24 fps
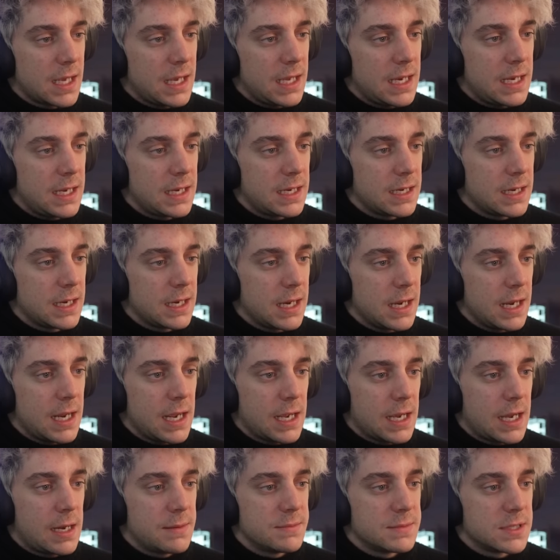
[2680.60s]
it
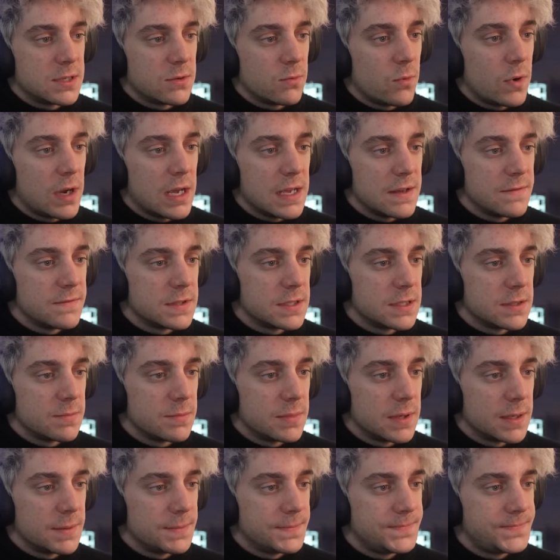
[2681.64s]
comes in waves,
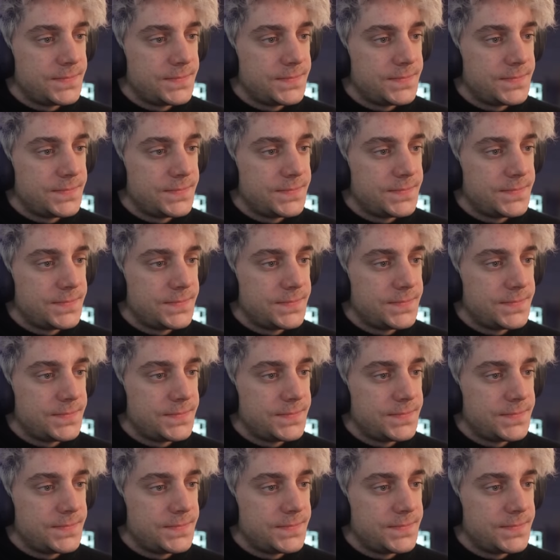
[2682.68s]
but